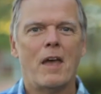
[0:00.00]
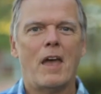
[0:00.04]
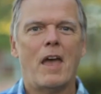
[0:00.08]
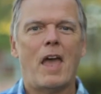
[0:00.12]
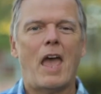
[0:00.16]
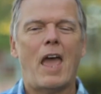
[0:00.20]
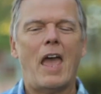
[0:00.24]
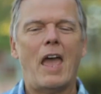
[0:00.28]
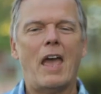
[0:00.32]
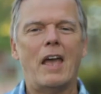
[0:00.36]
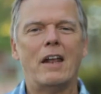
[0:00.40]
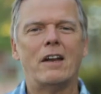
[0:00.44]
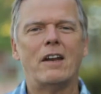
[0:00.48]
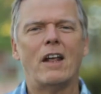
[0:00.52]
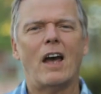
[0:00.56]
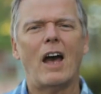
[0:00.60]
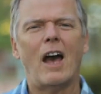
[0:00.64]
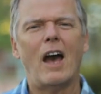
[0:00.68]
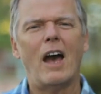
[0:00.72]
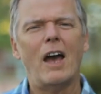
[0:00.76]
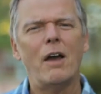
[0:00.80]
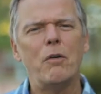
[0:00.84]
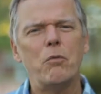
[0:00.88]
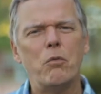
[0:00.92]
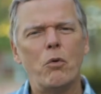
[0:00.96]
and
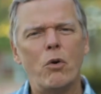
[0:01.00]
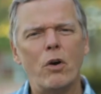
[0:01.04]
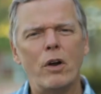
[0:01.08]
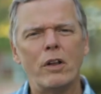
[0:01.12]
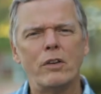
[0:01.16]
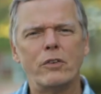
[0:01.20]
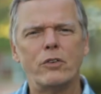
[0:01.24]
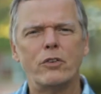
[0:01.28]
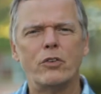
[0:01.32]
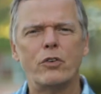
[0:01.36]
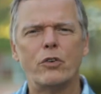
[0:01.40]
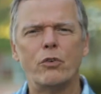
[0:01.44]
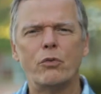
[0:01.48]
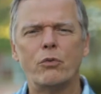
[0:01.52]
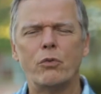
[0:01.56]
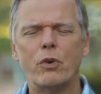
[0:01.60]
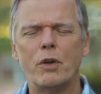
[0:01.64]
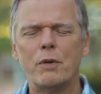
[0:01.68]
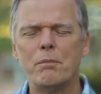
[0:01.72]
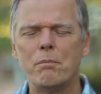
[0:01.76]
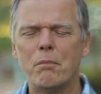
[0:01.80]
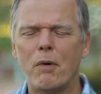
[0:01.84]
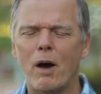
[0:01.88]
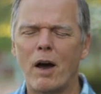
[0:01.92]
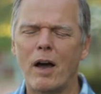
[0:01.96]
I want to
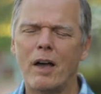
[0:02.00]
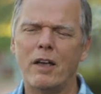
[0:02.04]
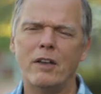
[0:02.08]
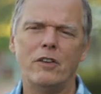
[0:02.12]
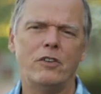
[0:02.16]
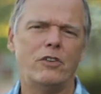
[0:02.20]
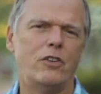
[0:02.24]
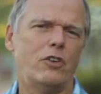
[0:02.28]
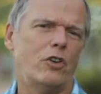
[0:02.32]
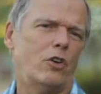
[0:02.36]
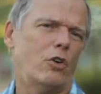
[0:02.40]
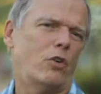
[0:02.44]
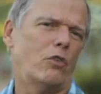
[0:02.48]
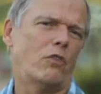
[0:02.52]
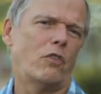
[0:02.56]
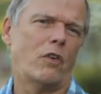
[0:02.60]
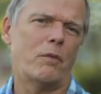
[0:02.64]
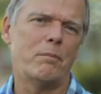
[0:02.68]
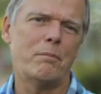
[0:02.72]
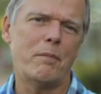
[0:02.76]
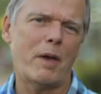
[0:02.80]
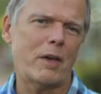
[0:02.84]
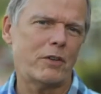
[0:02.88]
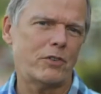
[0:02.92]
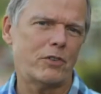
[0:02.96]
remind you of a
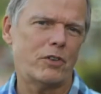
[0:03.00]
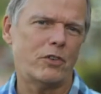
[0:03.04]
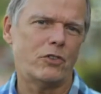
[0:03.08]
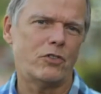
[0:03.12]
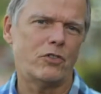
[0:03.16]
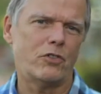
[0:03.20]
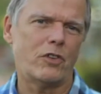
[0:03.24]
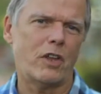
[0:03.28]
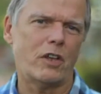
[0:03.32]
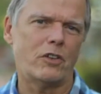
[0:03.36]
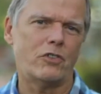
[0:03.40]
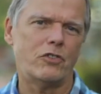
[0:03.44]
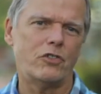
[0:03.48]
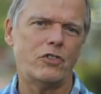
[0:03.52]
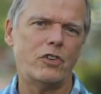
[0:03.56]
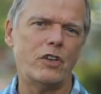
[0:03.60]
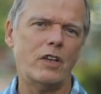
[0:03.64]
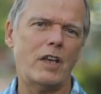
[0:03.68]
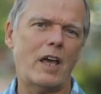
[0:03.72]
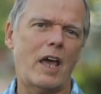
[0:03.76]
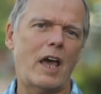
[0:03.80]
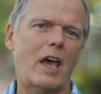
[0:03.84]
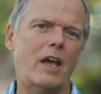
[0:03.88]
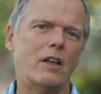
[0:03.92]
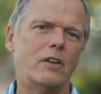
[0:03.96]
message that
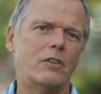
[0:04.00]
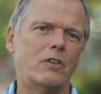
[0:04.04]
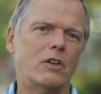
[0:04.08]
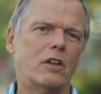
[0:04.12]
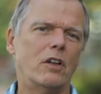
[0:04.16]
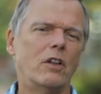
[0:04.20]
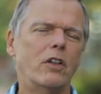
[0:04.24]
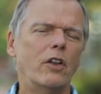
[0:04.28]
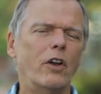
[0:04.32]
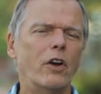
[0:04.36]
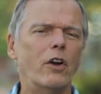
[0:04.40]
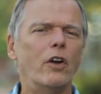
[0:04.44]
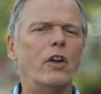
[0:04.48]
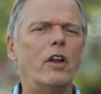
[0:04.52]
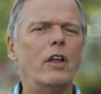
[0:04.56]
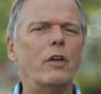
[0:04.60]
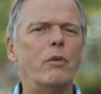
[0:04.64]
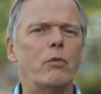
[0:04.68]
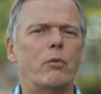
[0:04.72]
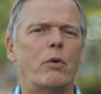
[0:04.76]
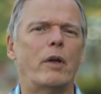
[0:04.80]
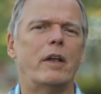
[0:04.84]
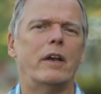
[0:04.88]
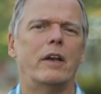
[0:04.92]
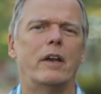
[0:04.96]
she had clearly
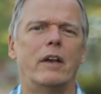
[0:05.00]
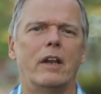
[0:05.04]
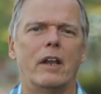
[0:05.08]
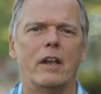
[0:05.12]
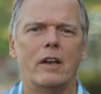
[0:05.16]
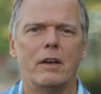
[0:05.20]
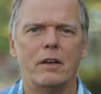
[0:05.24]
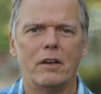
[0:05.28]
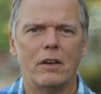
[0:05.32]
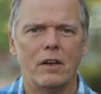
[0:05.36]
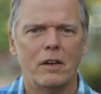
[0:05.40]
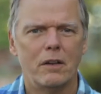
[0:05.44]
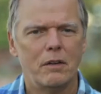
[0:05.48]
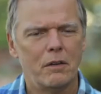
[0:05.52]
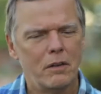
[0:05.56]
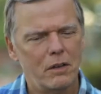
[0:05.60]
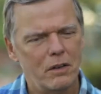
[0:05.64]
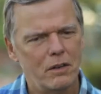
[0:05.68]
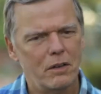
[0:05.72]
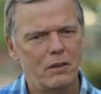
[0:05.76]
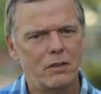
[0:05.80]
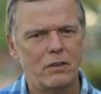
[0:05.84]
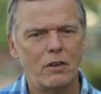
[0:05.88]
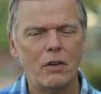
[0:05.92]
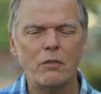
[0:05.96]
written in
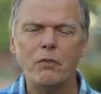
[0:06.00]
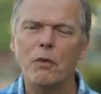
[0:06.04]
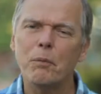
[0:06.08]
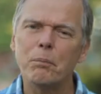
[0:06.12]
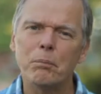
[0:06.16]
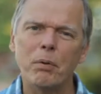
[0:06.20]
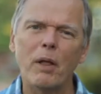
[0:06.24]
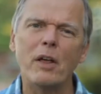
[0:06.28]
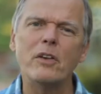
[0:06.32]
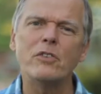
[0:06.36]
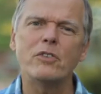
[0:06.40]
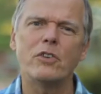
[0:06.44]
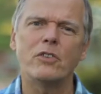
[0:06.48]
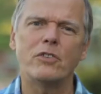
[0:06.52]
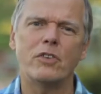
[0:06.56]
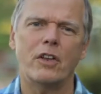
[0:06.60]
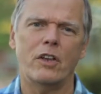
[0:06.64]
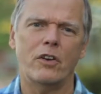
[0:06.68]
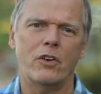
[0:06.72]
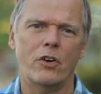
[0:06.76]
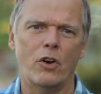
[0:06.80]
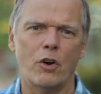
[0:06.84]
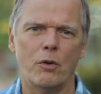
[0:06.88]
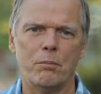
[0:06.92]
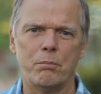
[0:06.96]
different places
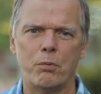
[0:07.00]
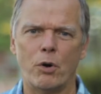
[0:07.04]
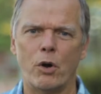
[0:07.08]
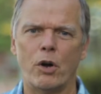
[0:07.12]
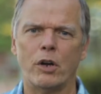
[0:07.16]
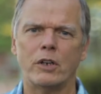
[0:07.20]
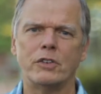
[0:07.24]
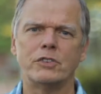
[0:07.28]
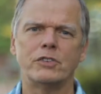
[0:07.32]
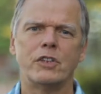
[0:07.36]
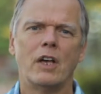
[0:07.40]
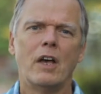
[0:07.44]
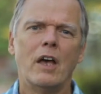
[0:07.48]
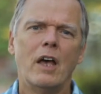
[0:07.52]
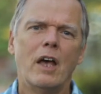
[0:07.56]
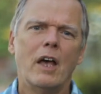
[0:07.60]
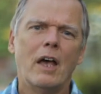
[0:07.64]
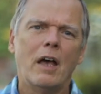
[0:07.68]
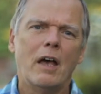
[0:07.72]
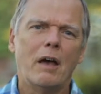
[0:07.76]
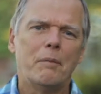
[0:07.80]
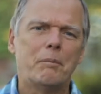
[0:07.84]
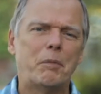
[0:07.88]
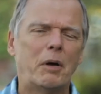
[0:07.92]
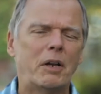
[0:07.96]
in her books,
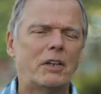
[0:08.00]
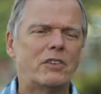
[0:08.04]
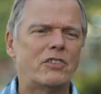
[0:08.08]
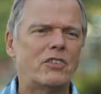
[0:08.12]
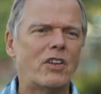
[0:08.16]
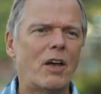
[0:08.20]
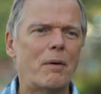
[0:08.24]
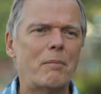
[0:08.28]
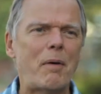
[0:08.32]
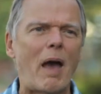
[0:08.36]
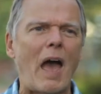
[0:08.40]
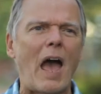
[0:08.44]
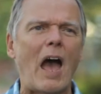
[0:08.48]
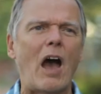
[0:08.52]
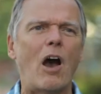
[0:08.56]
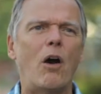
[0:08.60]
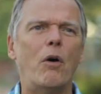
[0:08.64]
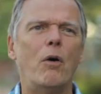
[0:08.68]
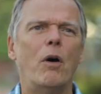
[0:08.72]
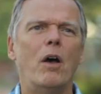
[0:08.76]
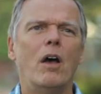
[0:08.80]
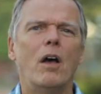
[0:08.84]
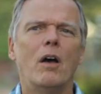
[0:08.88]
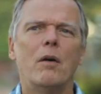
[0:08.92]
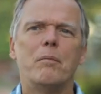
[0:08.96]
but
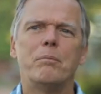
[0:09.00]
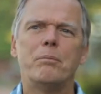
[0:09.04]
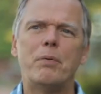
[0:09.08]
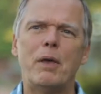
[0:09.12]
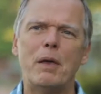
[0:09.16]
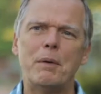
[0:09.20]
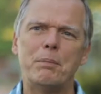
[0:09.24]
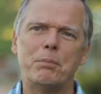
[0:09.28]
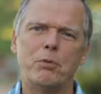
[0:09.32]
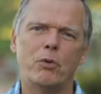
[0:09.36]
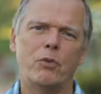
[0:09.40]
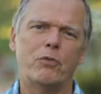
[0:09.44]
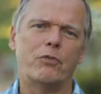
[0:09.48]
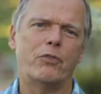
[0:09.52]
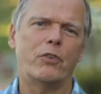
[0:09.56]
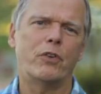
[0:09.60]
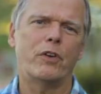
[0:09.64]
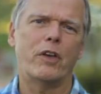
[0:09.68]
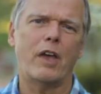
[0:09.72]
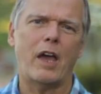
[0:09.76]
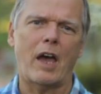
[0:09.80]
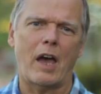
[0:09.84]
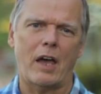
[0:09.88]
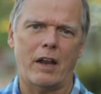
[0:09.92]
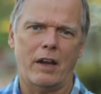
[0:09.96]
somehow people
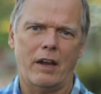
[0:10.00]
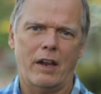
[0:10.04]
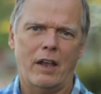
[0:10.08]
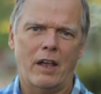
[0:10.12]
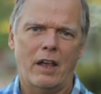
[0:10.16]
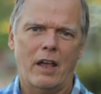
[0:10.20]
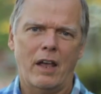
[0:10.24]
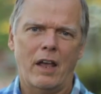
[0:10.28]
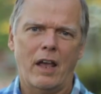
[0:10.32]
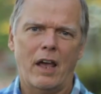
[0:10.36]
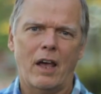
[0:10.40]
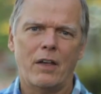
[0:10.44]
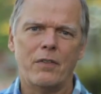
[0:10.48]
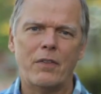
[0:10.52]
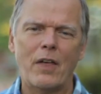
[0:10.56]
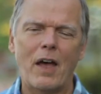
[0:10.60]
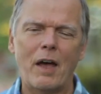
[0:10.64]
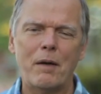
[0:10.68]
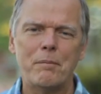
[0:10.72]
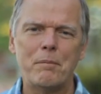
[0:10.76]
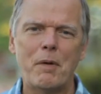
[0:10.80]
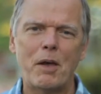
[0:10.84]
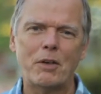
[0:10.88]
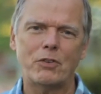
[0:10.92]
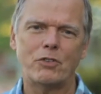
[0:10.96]
forget. And
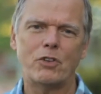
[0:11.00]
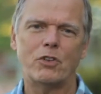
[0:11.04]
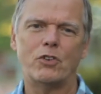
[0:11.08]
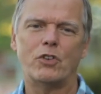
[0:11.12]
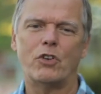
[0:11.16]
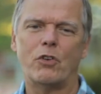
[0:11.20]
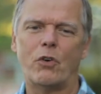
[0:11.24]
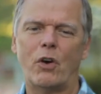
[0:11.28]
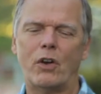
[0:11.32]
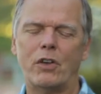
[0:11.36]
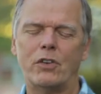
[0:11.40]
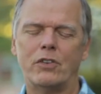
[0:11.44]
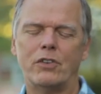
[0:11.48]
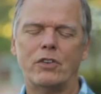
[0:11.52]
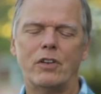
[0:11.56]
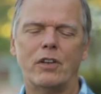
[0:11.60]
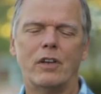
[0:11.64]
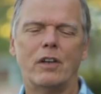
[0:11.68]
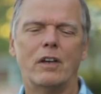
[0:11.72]
that message was,